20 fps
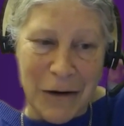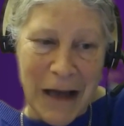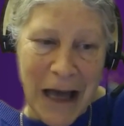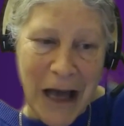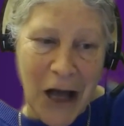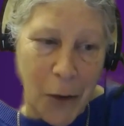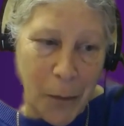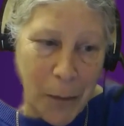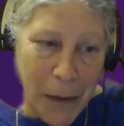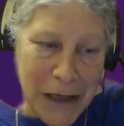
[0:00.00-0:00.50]

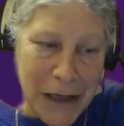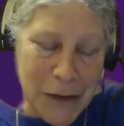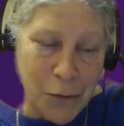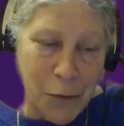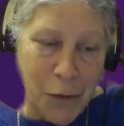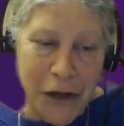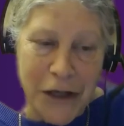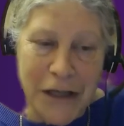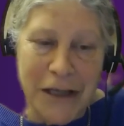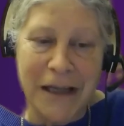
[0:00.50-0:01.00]
help us
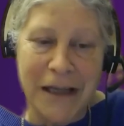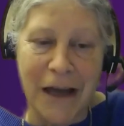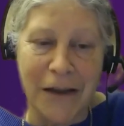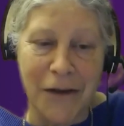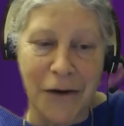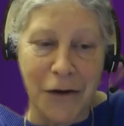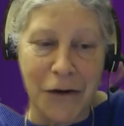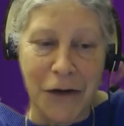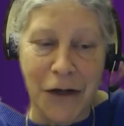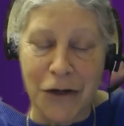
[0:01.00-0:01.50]
work
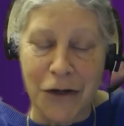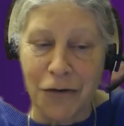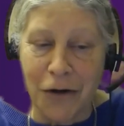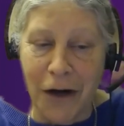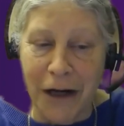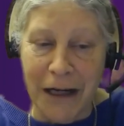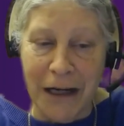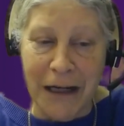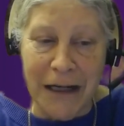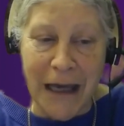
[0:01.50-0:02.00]
together to try
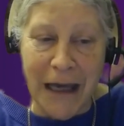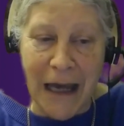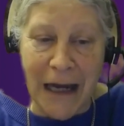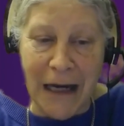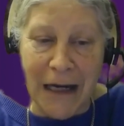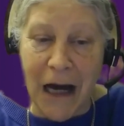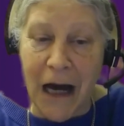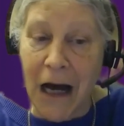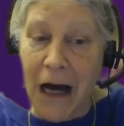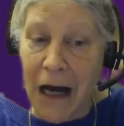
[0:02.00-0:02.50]
and
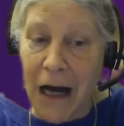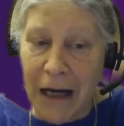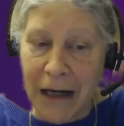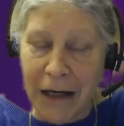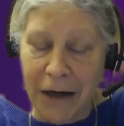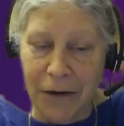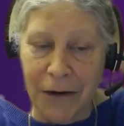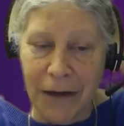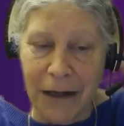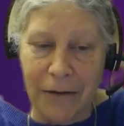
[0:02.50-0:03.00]
gain a
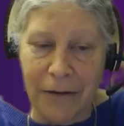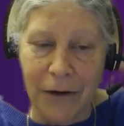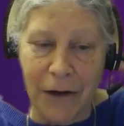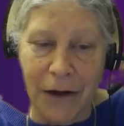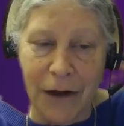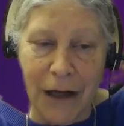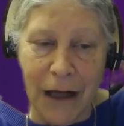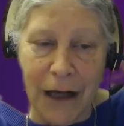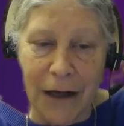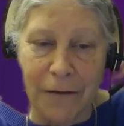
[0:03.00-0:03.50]
higher
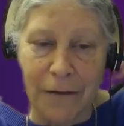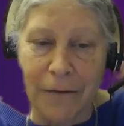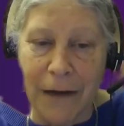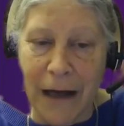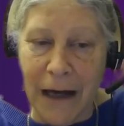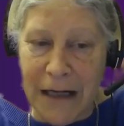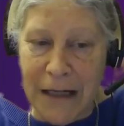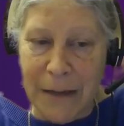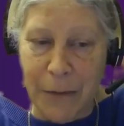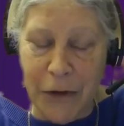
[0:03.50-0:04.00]
level of
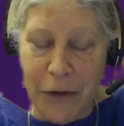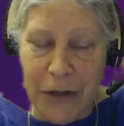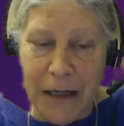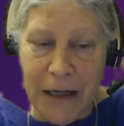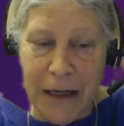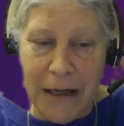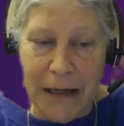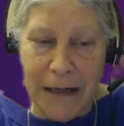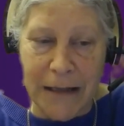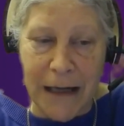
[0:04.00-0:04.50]

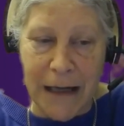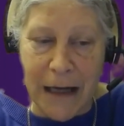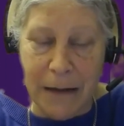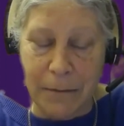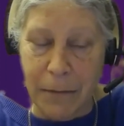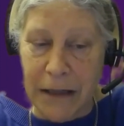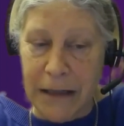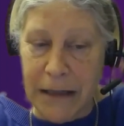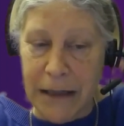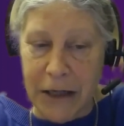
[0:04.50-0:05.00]
expertise and
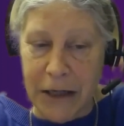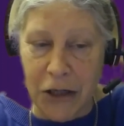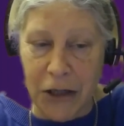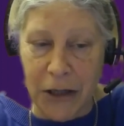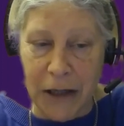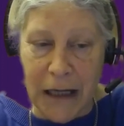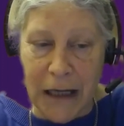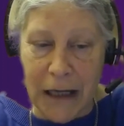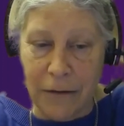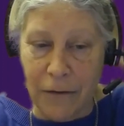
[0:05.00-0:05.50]

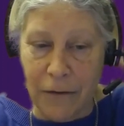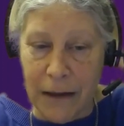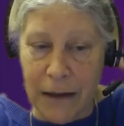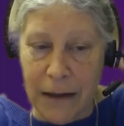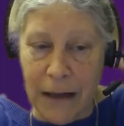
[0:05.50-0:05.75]
potentially even